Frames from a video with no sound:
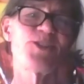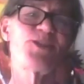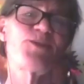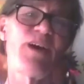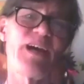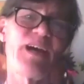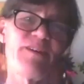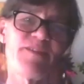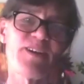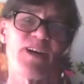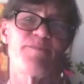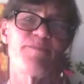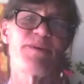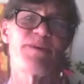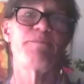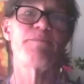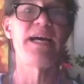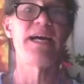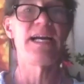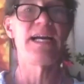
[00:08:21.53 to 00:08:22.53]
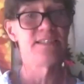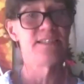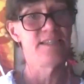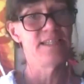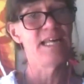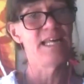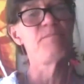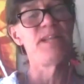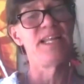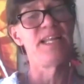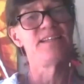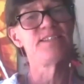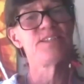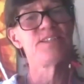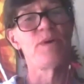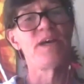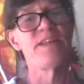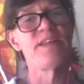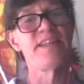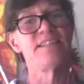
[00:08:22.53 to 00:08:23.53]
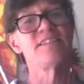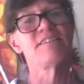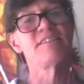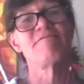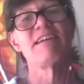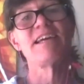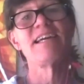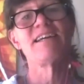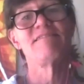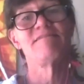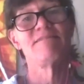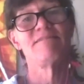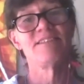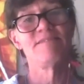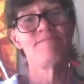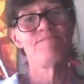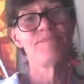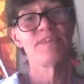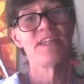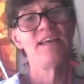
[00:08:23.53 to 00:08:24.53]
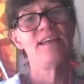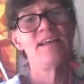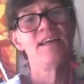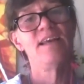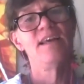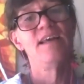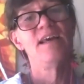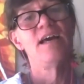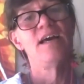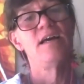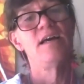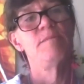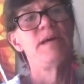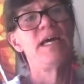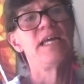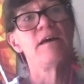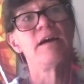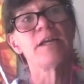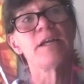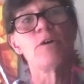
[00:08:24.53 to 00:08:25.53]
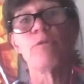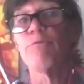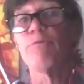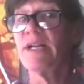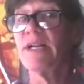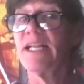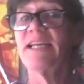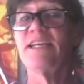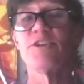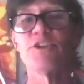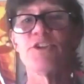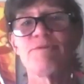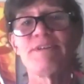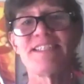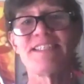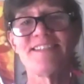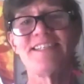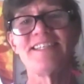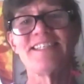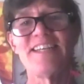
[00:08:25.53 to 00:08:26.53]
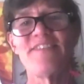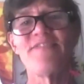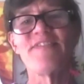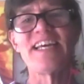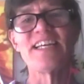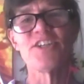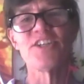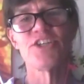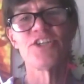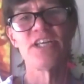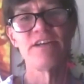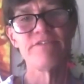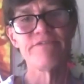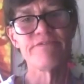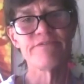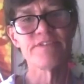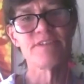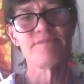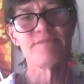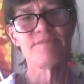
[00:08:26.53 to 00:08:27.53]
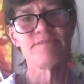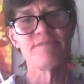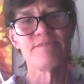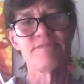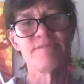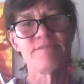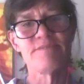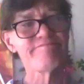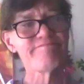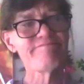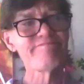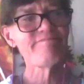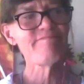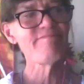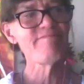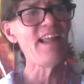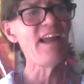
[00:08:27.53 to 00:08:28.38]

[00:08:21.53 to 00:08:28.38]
way of coming back to that place where there's ground. Um, and I got really interested in that shift. Mm.